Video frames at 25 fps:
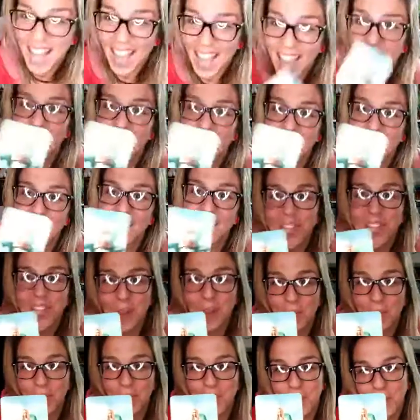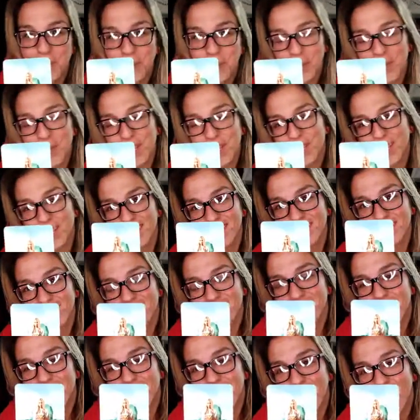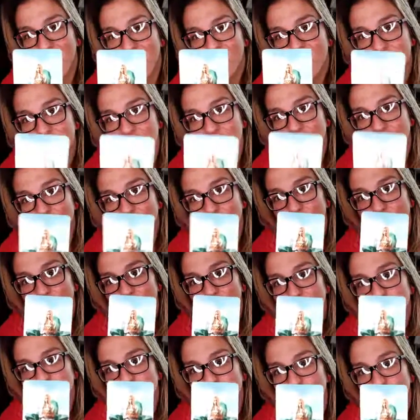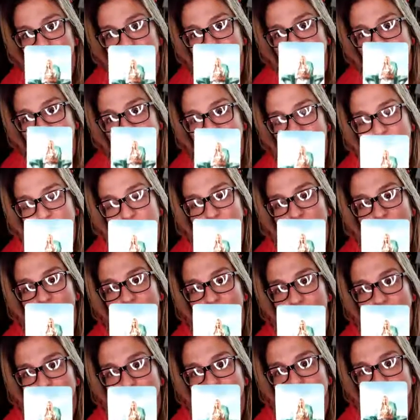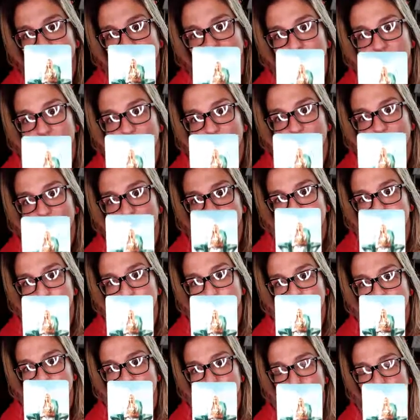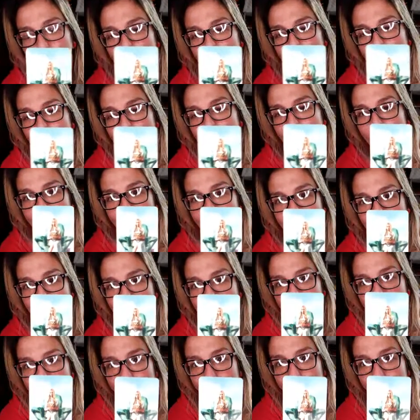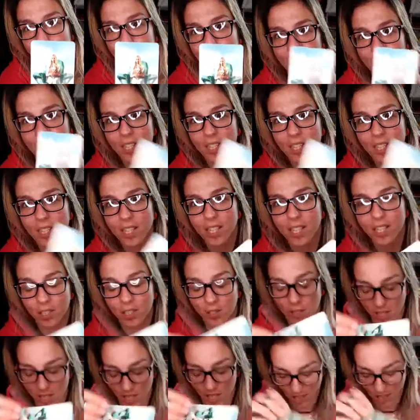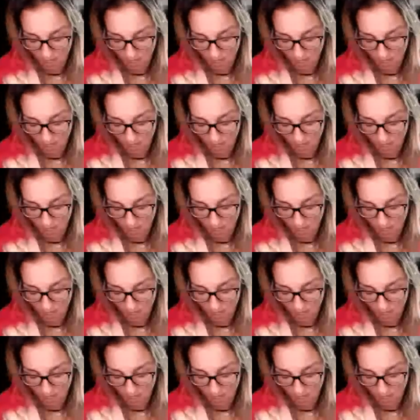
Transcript: and become the queen, and just know yourself, know your emotions. Maybe you've got someone out there that you can like